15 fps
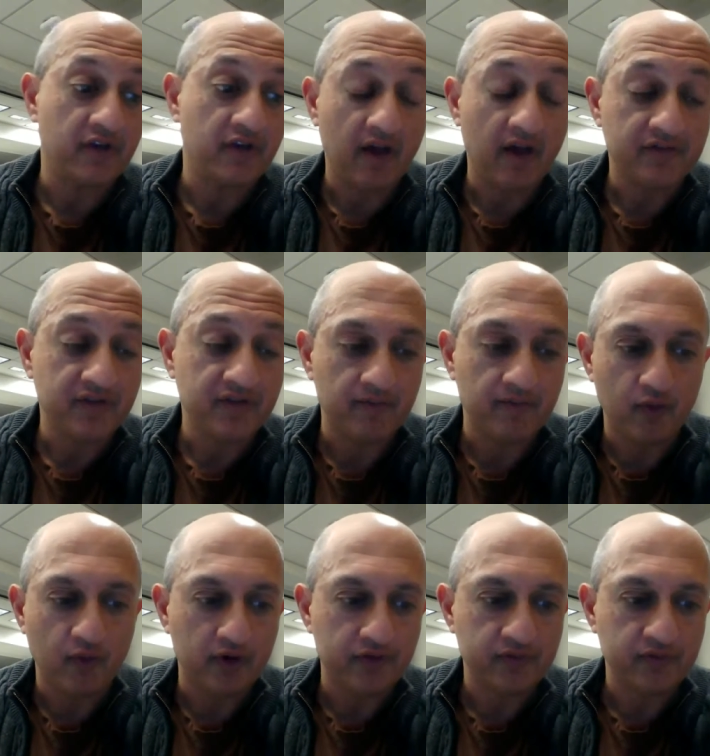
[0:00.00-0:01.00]
Do you have something
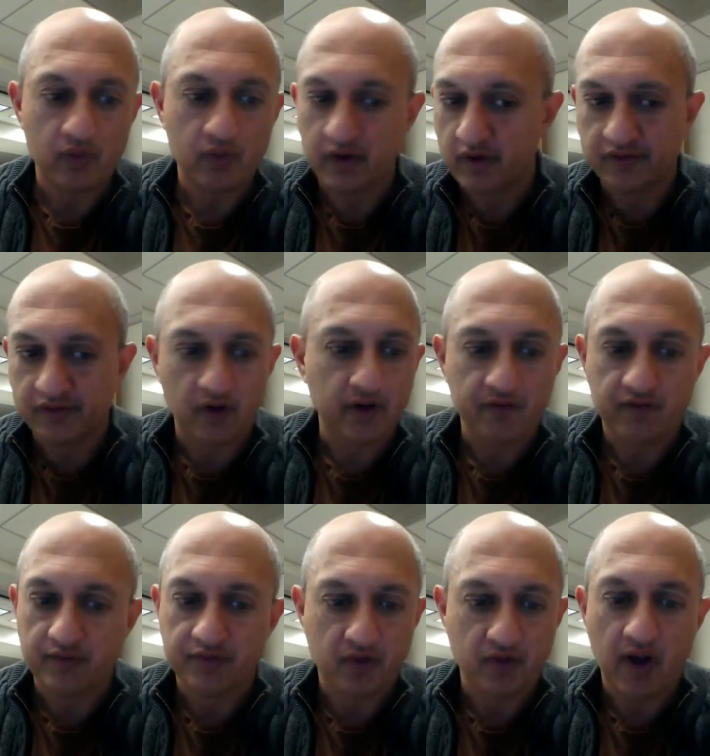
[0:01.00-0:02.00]
for us?" Where you're starting
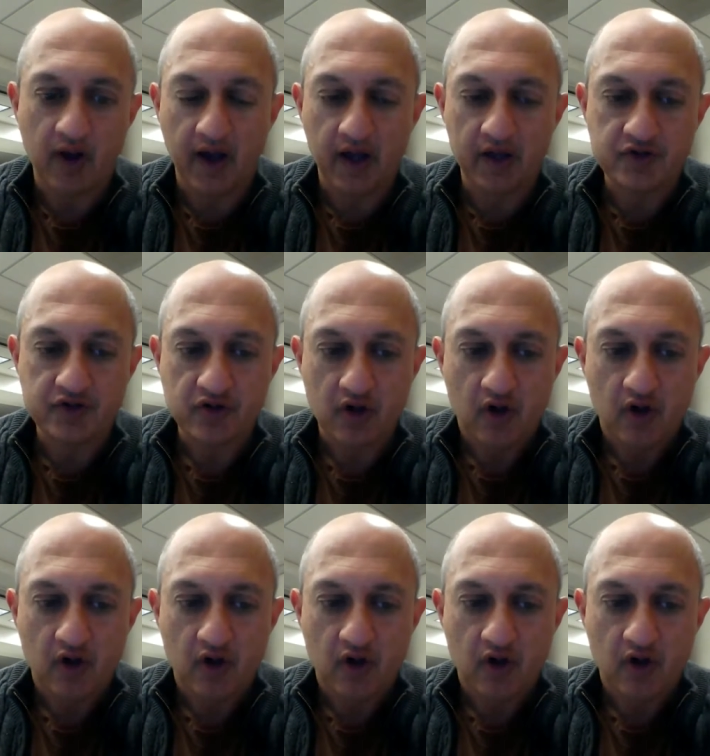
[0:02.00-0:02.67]
from scratch,